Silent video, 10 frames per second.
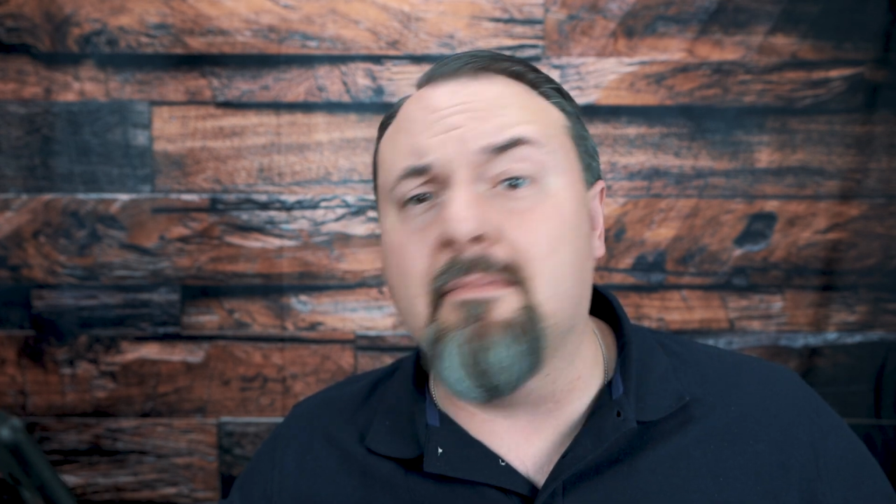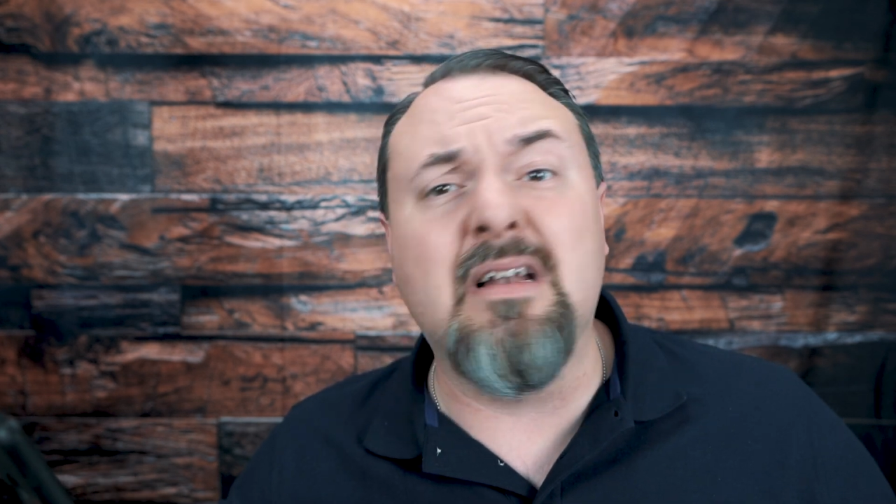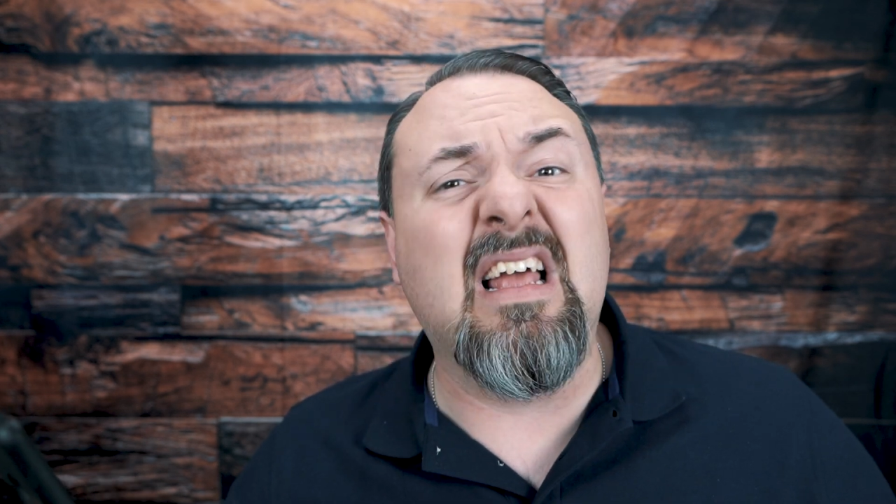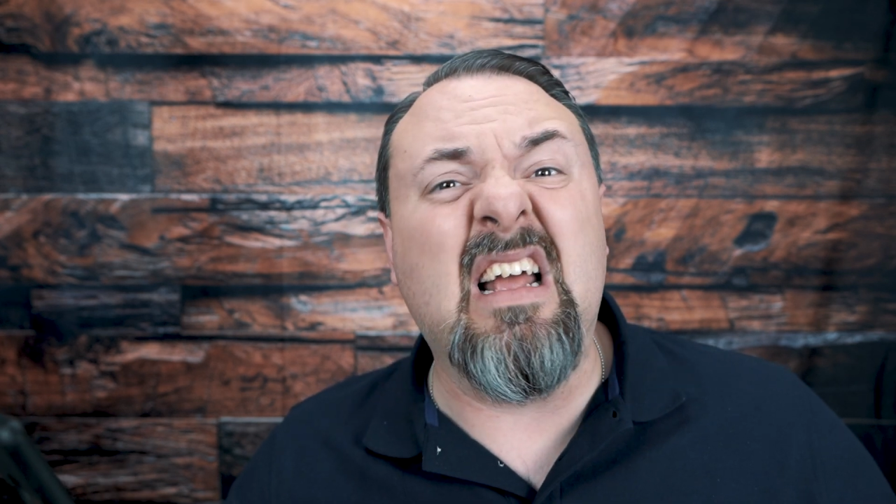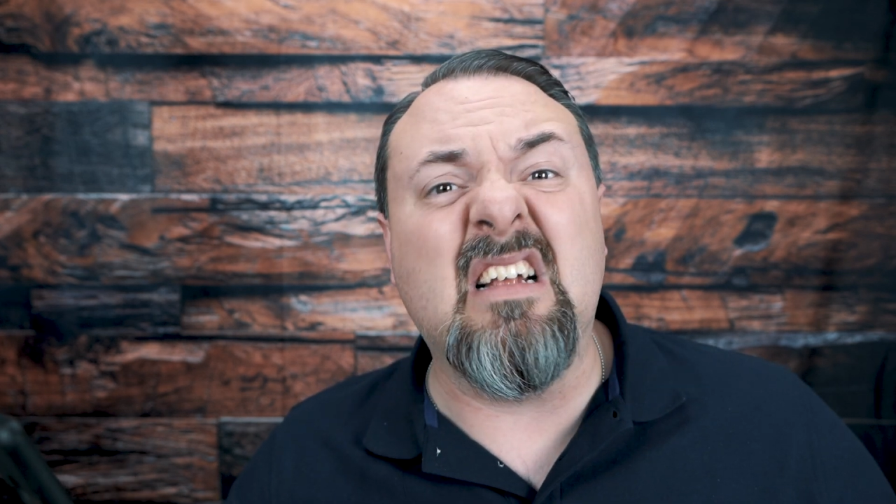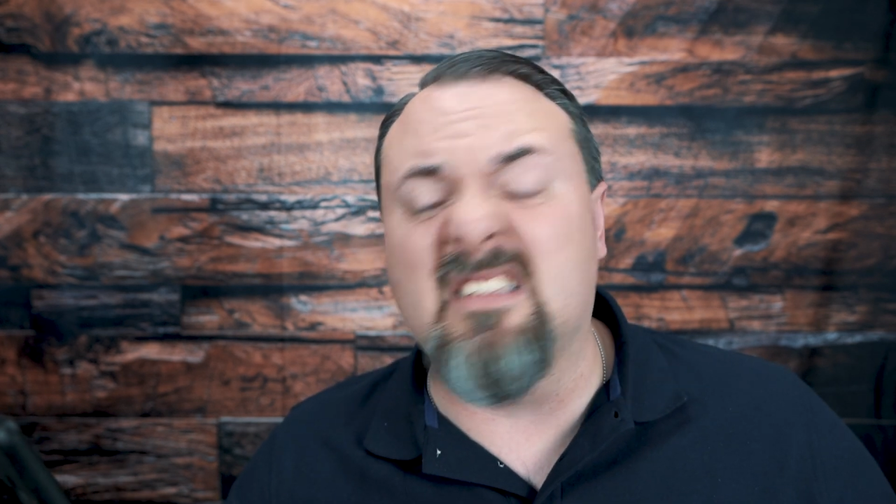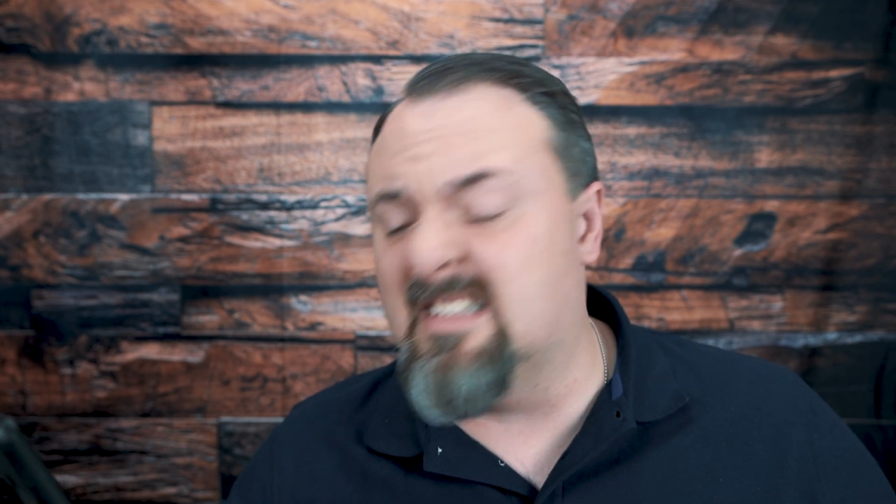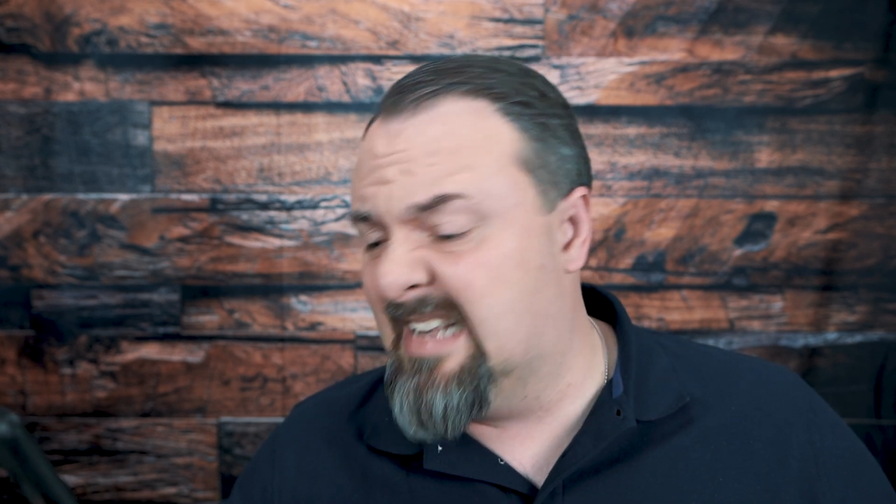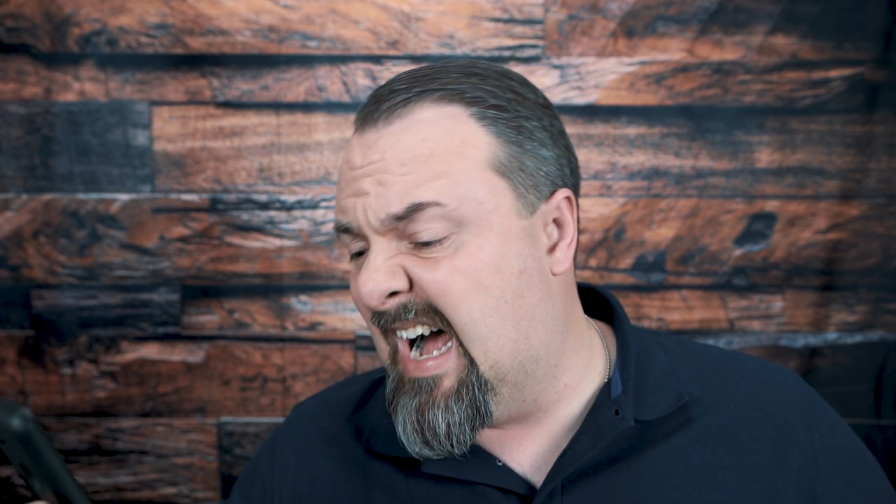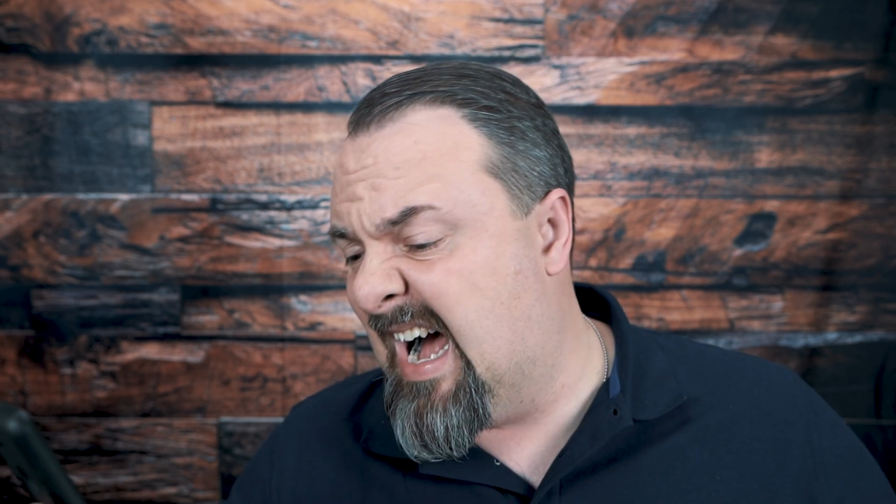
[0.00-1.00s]
able to hit
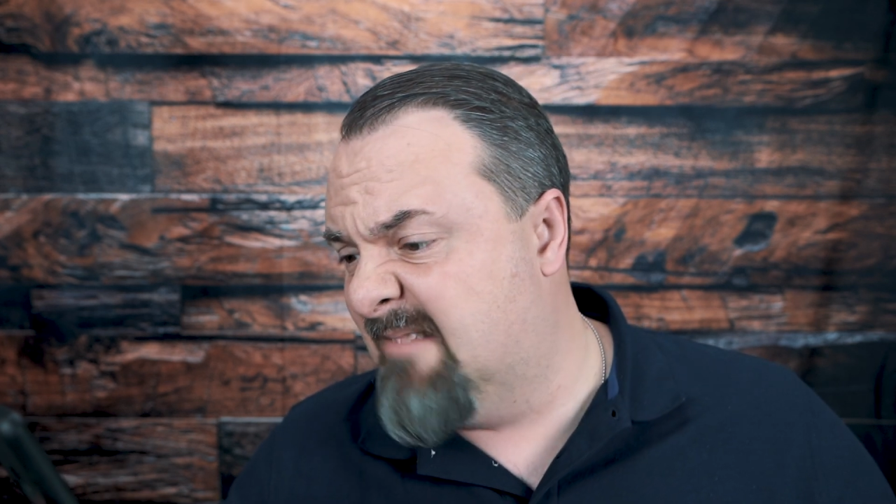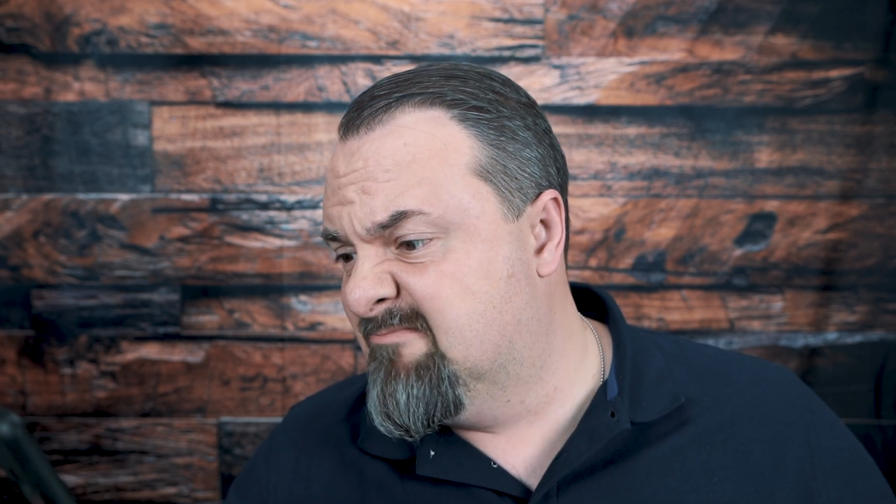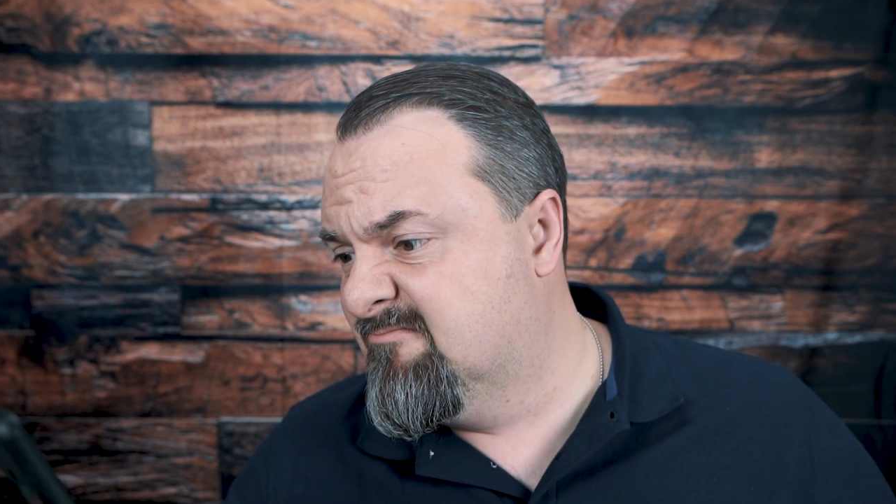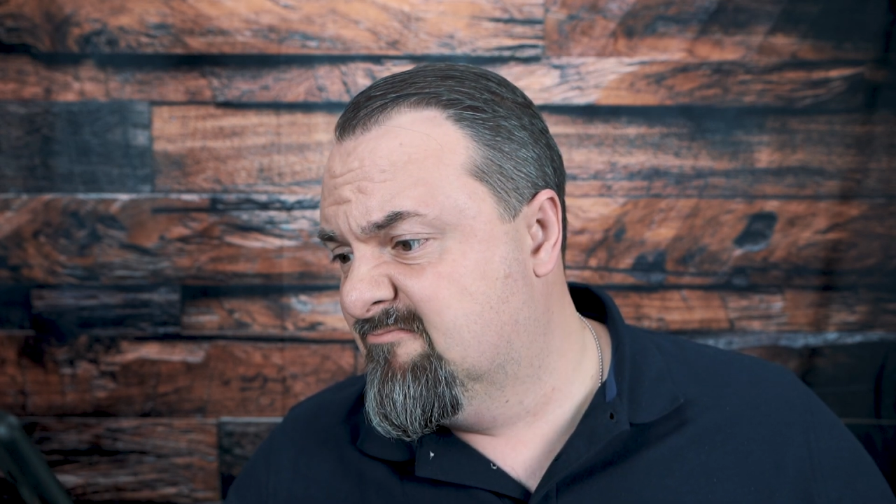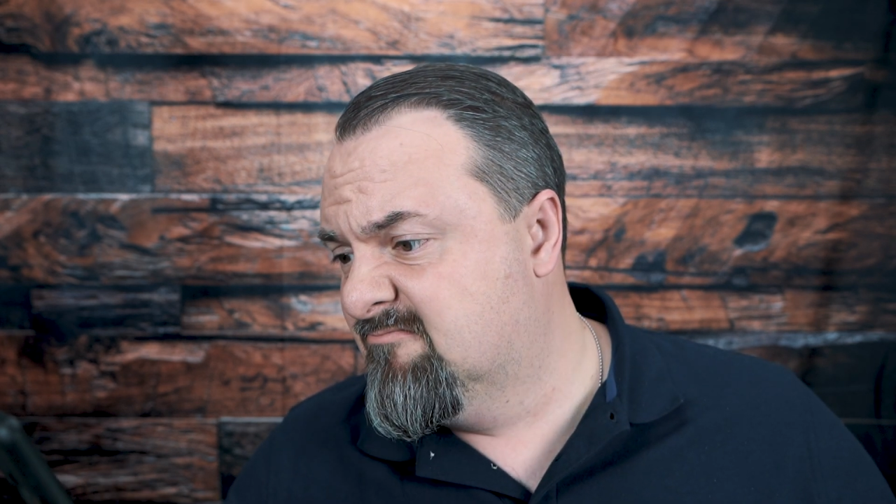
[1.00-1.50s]
stop.